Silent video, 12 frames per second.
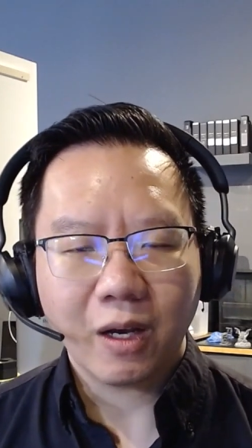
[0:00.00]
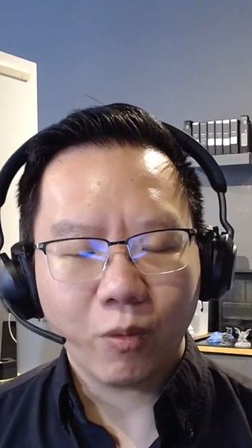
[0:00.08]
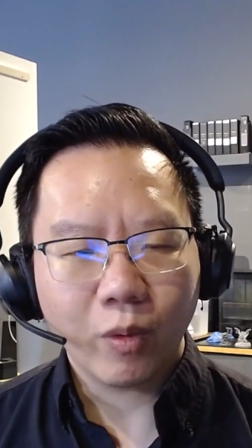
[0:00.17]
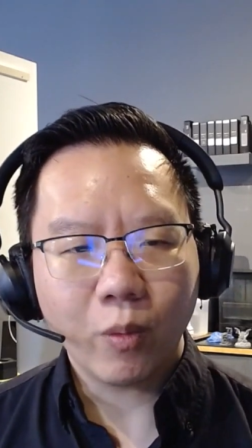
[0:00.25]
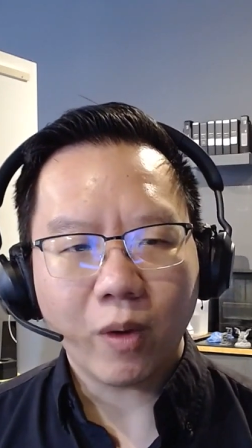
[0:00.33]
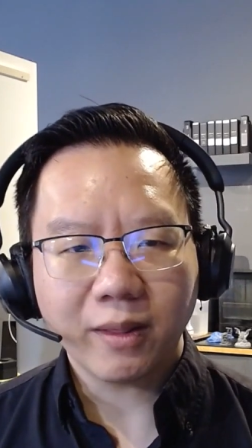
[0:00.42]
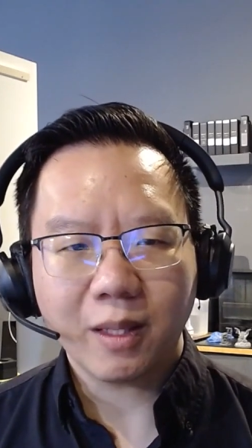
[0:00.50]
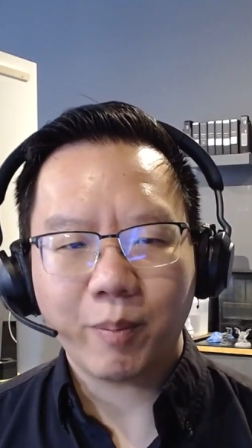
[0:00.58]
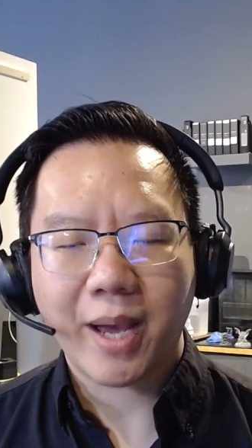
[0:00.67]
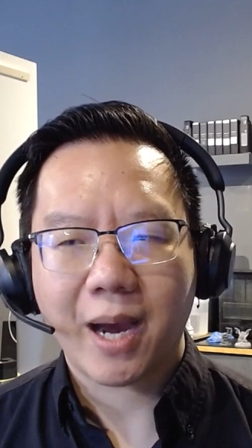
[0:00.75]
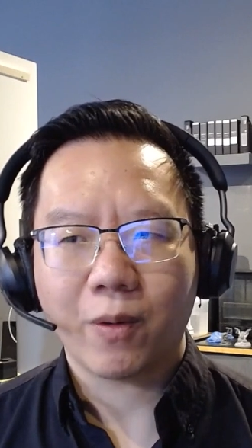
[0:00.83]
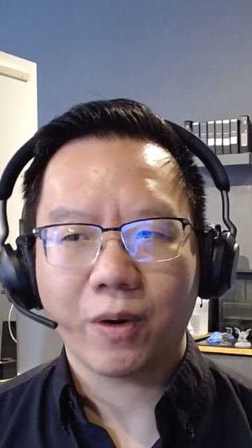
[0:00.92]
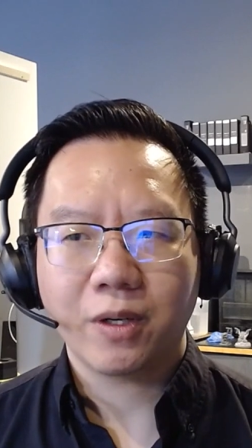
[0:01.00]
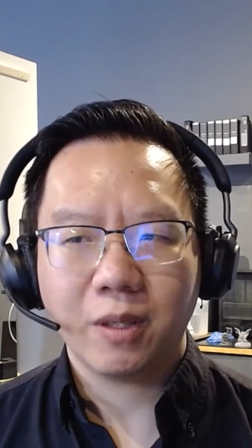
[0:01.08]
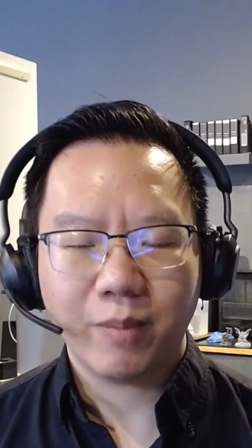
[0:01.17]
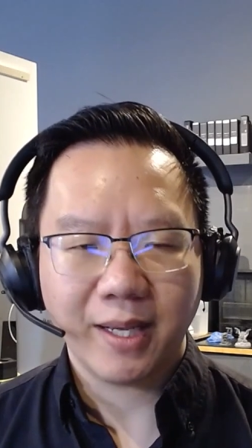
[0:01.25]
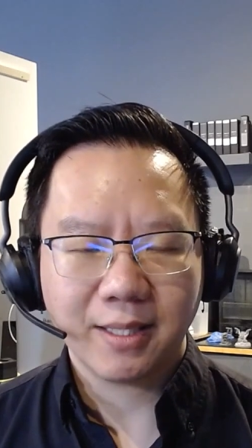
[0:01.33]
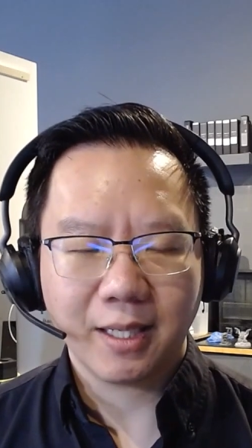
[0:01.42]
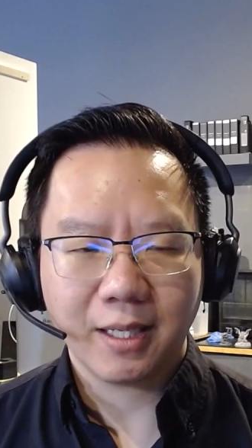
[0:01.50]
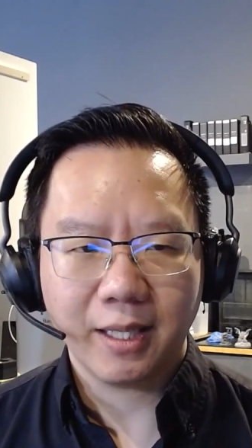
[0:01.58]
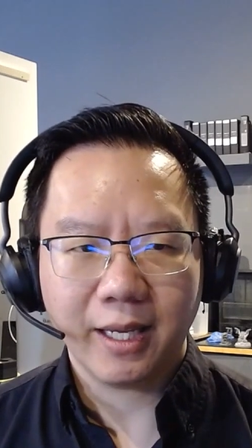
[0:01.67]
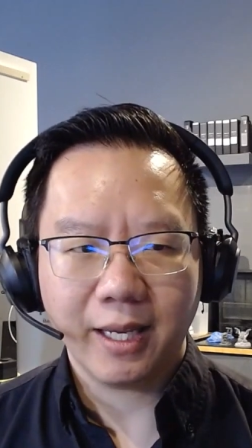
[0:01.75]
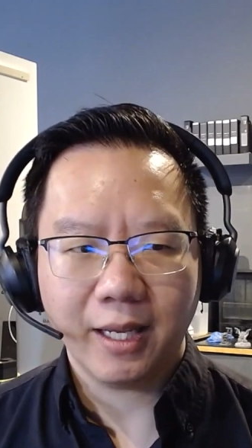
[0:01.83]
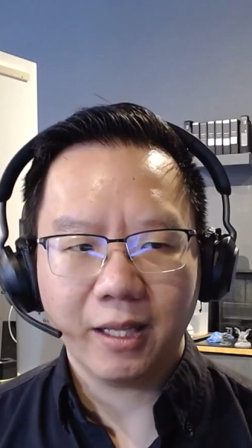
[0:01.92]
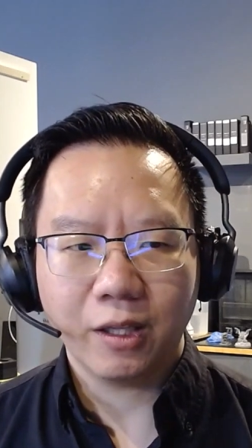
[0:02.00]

we want the power to basically